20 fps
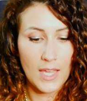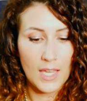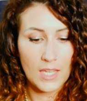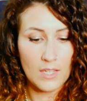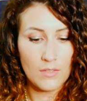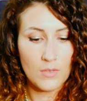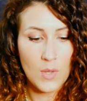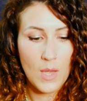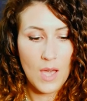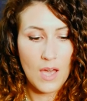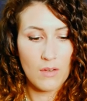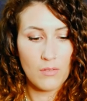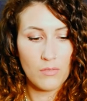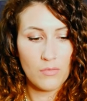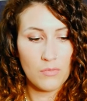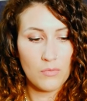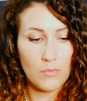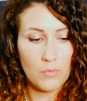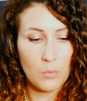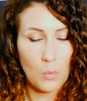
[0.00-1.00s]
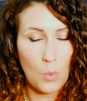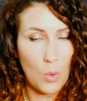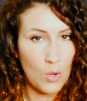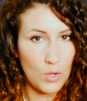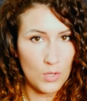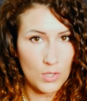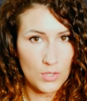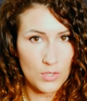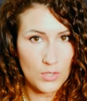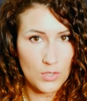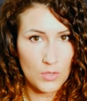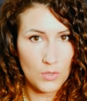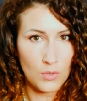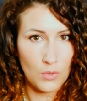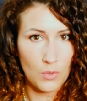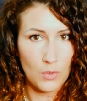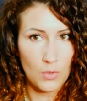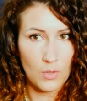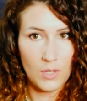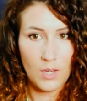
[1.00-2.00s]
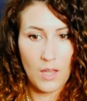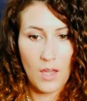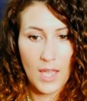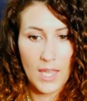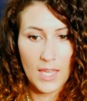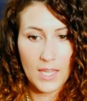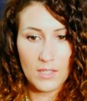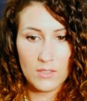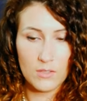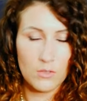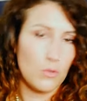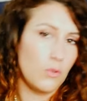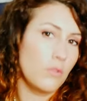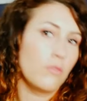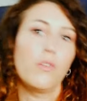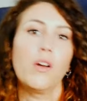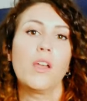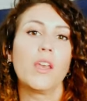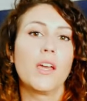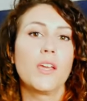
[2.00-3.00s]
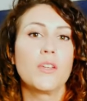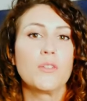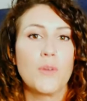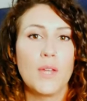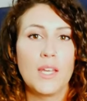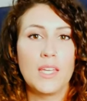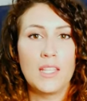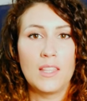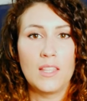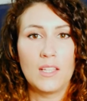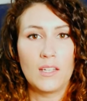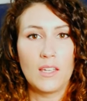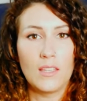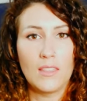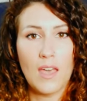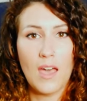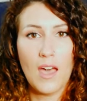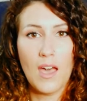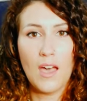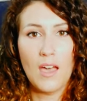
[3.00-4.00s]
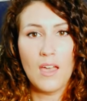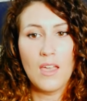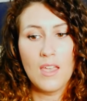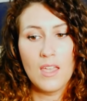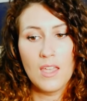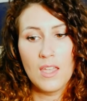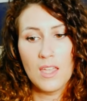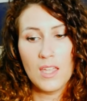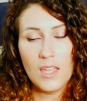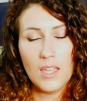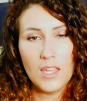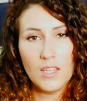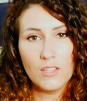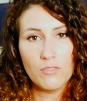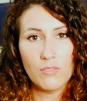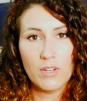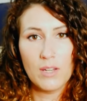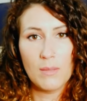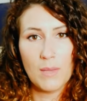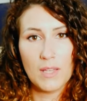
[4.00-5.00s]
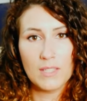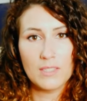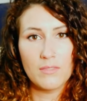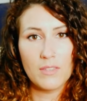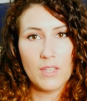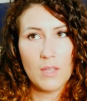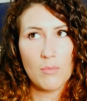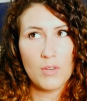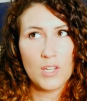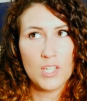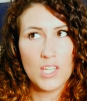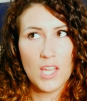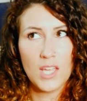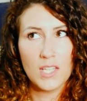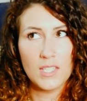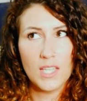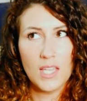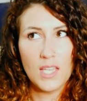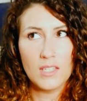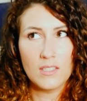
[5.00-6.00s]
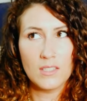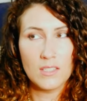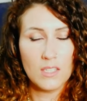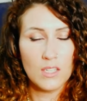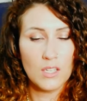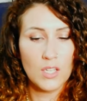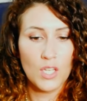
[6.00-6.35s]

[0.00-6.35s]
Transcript: And if you have watched or liked or followed or anything like that, it is really massively appreciated.